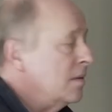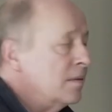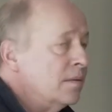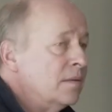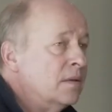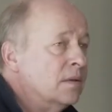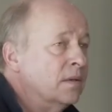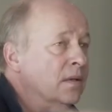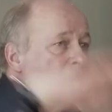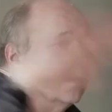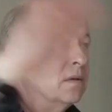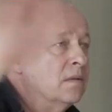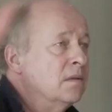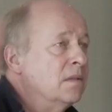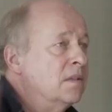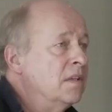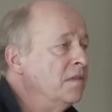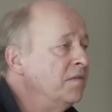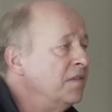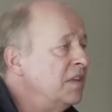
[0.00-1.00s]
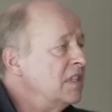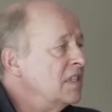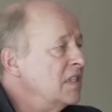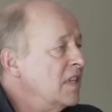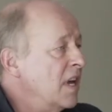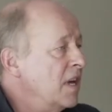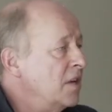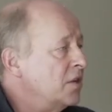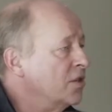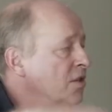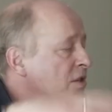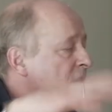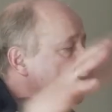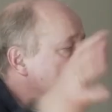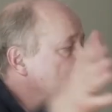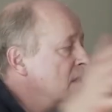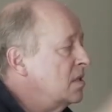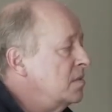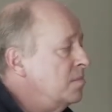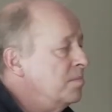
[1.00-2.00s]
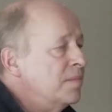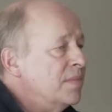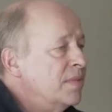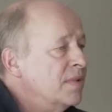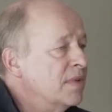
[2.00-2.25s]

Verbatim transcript: you know, T V stations,